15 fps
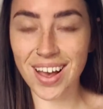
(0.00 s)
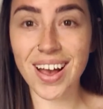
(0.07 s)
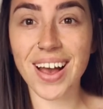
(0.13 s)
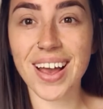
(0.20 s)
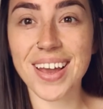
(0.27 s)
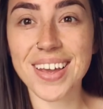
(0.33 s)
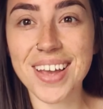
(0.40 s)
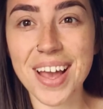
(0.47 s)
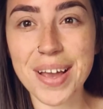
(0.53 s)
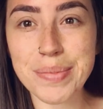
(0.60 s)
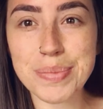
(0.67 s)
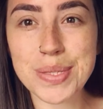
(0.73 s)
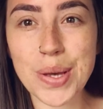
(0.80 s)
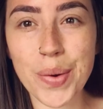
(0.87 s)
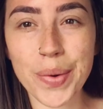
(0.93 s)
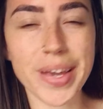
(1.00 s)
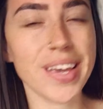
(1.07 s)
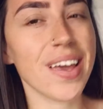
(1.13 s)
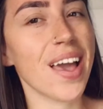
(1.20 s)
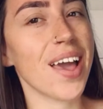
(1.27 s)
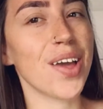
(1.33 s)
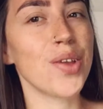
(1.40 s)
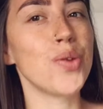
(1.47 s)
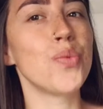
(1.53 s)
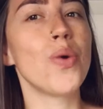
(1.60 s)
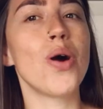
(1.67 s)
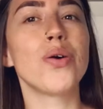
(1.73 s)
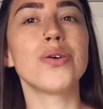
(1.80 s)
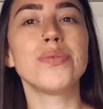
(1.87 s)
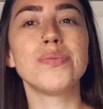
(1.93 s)
Hi, I'm Zoe and
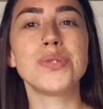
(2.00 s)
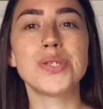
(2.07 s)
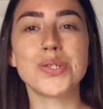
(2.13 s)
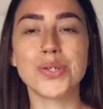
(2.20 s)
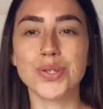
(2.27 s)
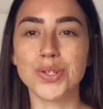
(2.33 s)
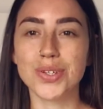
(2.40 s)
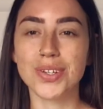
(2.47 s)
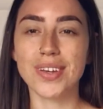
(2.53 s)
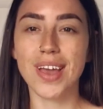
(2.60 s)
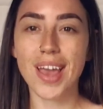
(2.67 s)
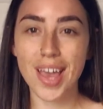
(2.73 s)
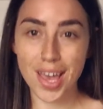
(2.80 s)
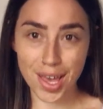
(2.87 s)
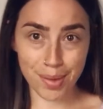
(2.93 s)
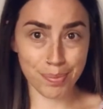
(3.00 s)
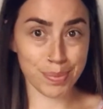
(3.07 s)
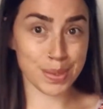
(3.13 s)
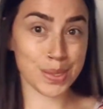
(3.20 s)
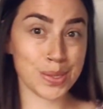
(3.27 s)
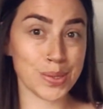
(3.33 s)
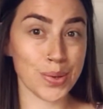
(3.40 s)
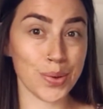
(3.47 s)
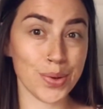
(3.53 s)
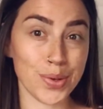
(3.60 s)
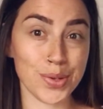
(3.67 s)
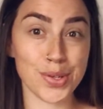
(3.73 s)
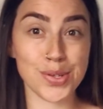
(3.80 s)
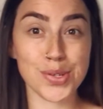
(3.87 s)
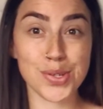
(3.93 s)
welcome to
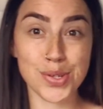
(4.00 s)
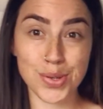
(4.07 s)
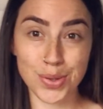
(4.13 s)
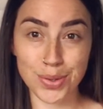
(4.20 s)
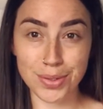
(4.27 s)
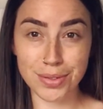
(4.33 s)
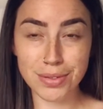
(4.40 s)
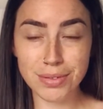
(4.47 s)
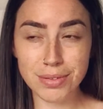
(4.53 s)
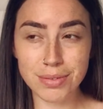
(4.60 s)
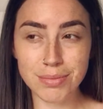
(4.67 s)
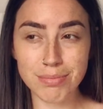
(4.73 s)
episode 2,